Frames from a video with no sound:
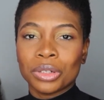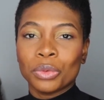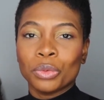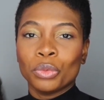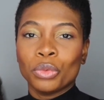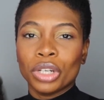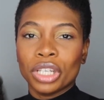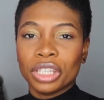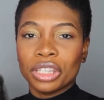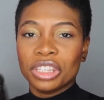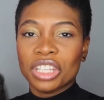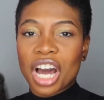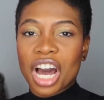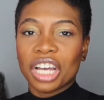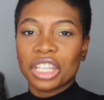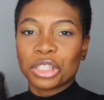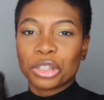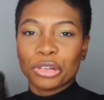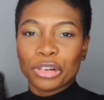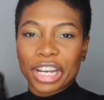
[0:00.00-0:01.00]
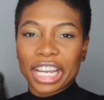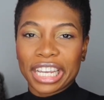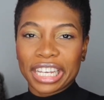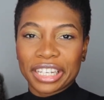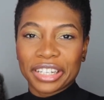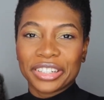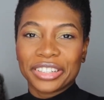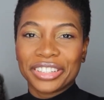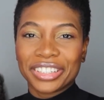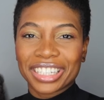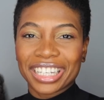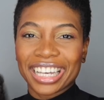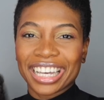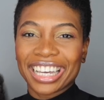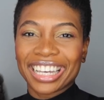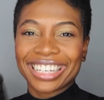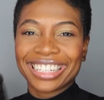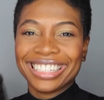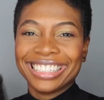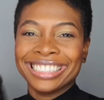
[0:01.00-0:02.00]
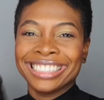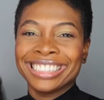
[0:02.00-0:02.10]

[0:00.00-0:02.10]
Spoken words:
with non-gray, okay?